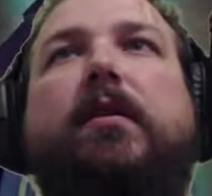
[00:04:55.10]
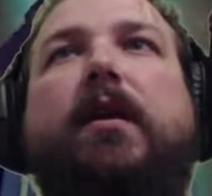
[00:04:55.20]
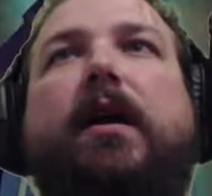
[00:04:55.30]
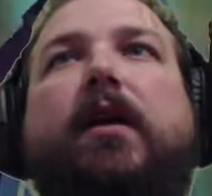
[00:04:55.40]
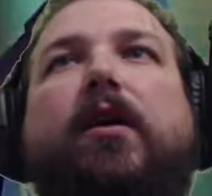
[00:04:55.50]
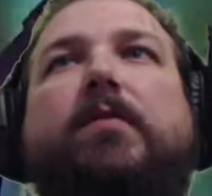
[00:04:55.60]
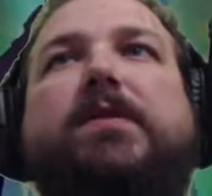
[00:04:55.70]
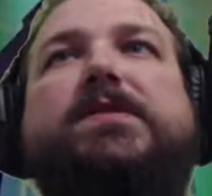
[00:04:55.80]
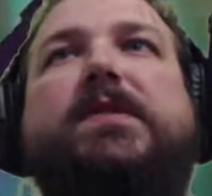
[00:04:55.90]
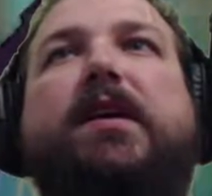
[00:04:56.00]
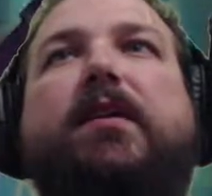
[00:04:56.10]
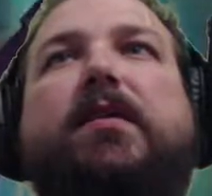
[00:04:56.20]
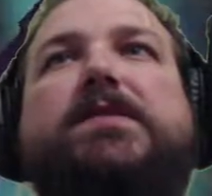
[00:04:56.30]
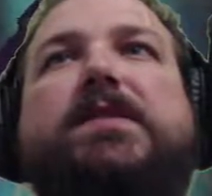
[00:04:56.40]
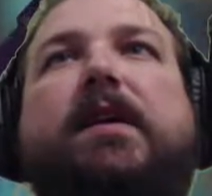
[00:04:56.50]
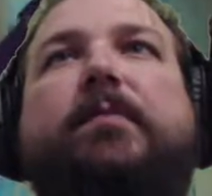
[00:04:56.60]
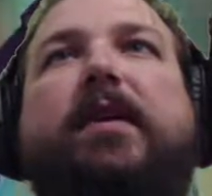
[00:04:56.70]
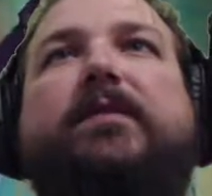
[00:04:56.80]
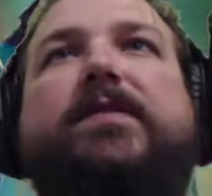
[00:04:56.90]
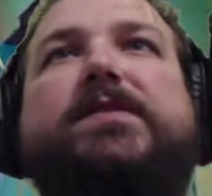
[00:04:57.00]
Alright, almost there. Gonna stay
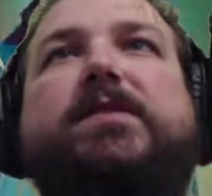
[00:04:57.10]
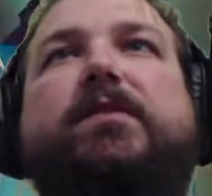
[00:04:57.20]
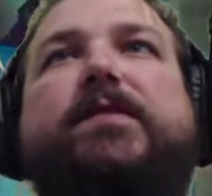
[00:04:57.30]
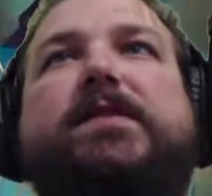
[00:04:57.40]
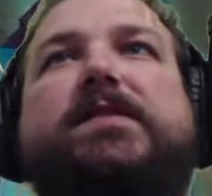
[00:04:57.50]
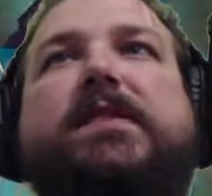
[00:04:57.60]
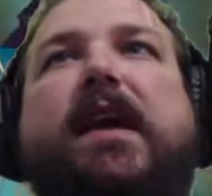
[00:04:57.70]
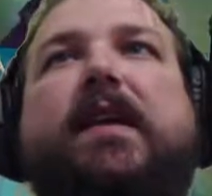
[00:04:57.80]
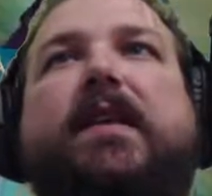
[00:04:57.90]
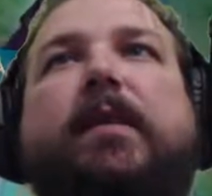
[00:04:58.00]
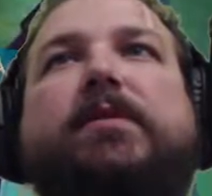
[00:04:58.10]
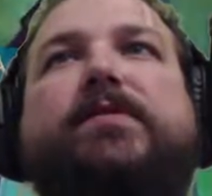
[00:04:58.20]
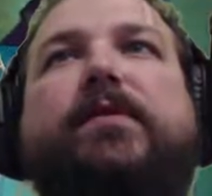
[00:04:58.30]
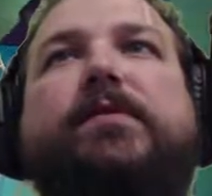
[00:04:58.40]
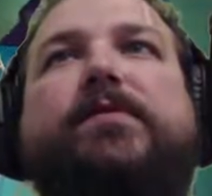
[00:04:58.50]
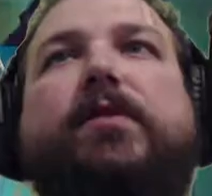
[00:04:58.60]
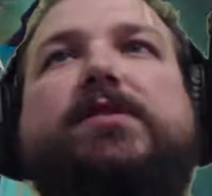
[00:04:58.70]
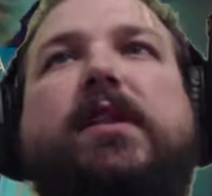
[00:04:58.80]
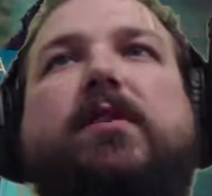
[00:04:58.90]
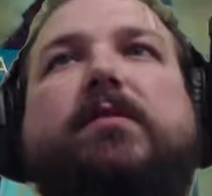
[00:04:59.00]
above the surface, stay out of the atmosphere for
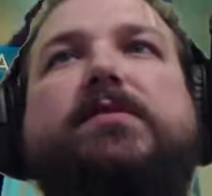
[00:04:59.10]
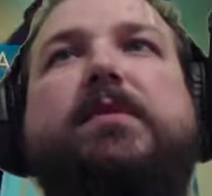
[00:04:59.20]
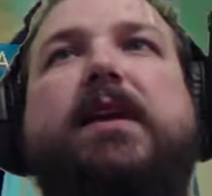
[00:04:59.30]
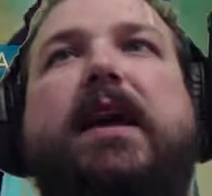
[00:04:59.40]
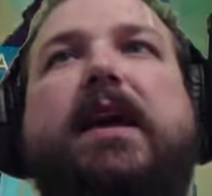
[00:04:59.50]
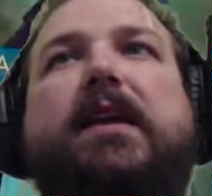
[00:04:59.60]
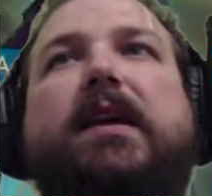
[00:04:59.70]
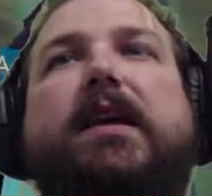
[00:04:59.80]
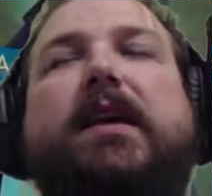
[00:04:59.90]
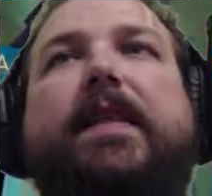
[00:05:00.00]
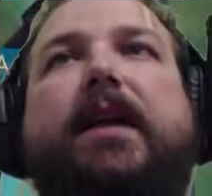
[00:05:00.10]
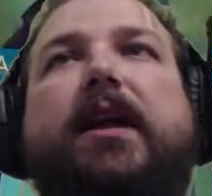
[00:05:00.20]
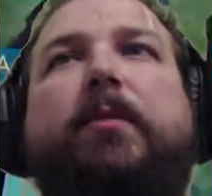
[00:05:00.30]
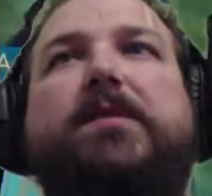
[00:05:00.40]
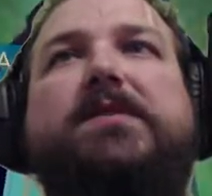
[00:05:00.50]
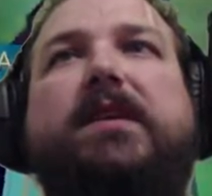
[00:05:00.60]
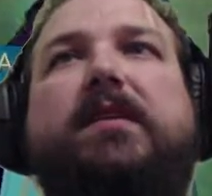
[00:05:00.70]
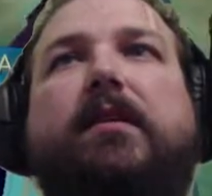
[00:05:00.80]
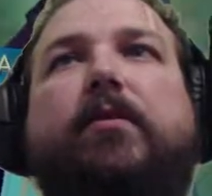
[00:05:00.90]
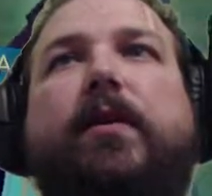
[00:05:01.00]
as long as we can. That'll help us get
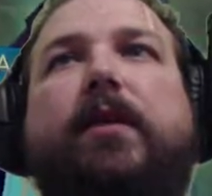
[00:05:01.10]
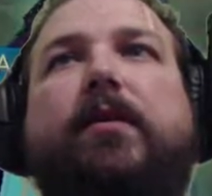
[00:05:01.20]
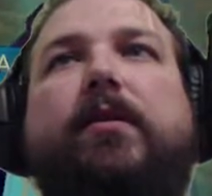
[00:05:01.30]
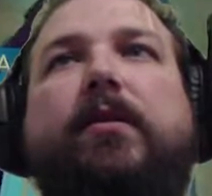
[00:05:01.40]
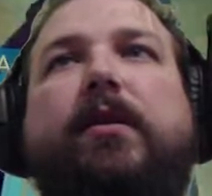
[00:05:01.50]
there quicker.